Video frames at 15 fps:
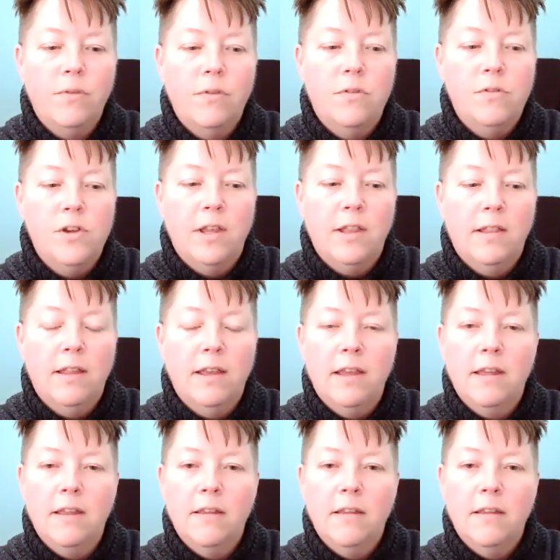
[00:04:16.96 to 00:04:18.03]

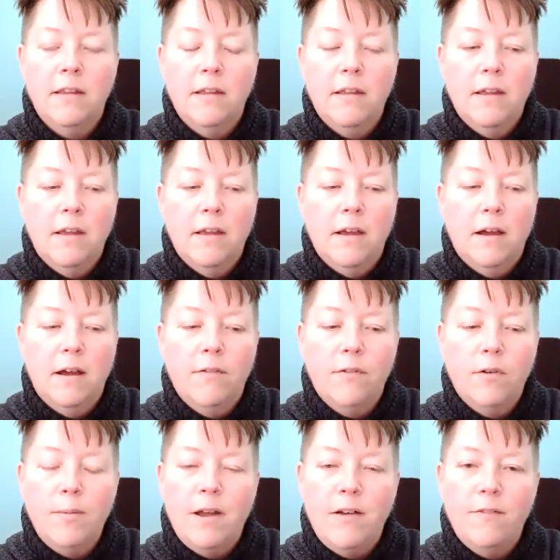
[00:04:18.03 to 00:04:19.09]
gently for
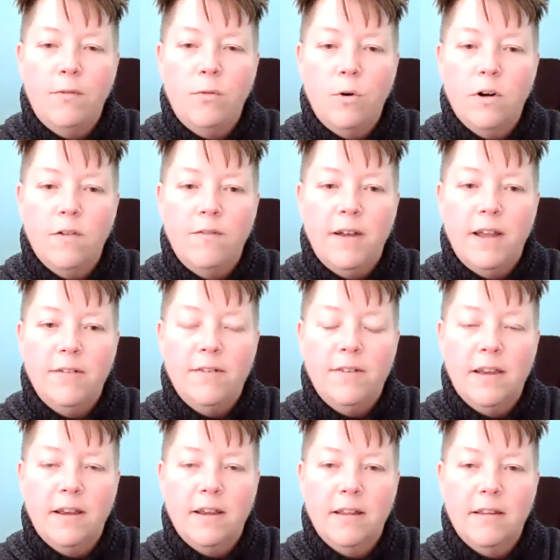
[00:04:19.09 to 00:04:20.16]
about 4 to 5
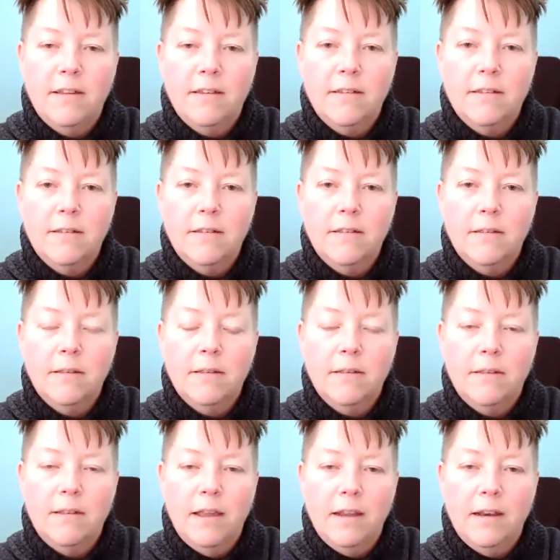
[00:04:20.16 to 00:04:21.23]
seconds.
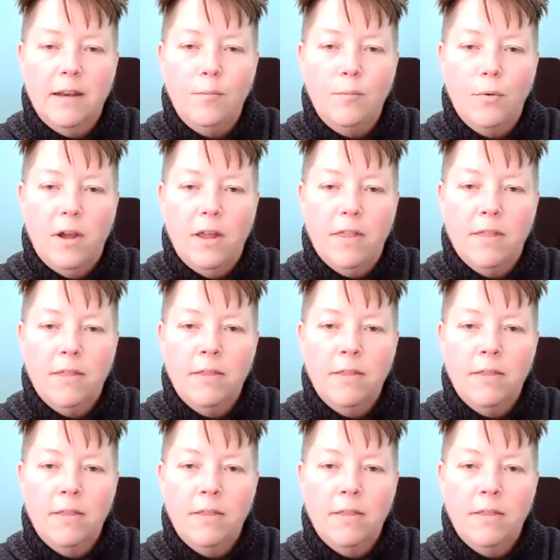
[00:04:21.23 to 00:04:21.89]
Take a deep breath.